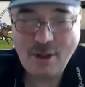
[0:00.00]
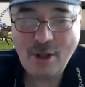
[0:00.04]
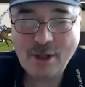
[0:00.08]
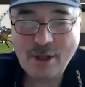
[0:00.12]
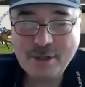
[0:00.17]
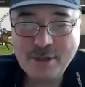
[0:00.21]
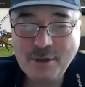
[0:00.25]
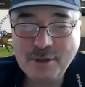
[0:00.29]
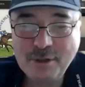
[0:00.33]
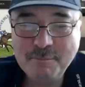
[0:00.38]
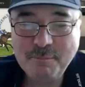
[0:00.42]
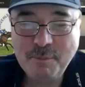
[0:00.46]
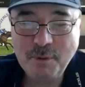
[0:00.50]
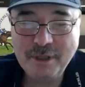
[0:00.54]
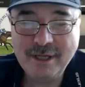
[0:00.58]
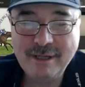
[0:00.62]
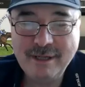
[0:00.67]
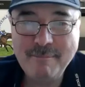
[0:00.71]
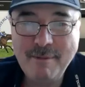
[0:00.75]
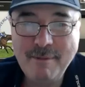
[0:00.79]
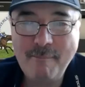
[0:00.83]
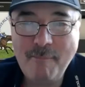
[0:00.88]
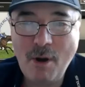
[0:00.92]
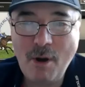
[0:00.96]
I couldn't put it
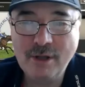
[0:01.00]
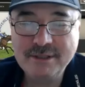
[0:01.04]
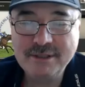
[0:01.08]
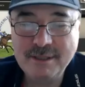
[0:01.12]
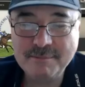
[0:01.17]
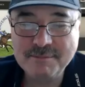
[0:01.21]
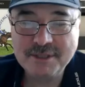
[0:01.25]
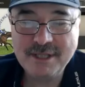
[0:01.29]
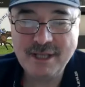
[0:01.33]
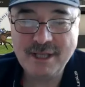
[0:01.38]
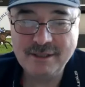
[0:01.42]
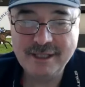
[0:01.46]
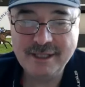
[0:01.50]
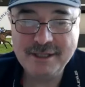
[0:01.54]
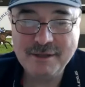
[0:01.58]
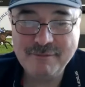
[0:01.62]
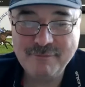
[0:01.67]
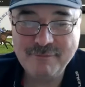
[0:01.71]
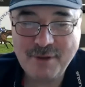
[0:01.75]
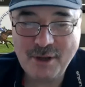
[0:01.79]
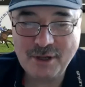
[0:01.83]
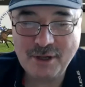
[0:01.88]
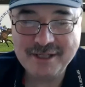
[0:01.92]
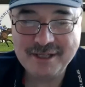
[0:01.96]
in my tips, Gelding.
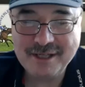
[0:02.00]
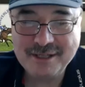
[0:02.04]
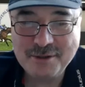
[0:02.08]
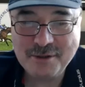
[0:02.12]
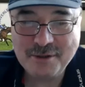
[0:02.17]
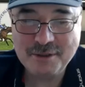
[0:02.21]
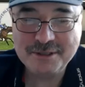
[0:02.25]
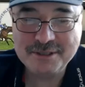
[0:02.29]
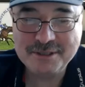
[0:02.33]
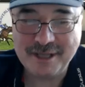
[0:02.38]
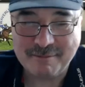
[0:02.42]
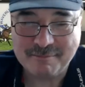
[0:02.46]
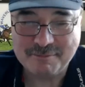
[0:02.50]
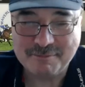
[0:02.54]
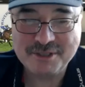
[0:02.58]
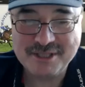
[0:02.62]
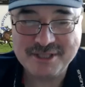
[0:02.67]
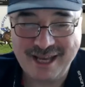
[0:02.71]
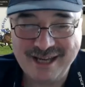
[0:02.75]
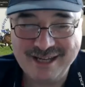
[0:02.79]
You've got it in your tips.